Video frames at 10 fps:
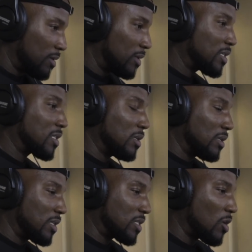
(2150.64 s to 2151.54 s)

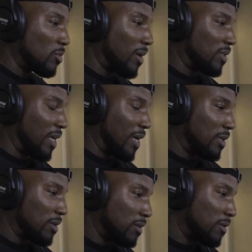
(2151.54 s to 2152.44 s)
Let's talk about that.
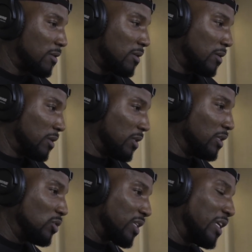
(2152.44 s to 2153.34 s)

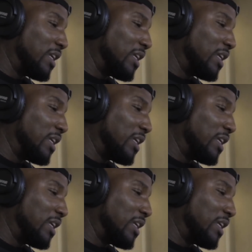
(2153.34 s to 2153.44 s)
You said the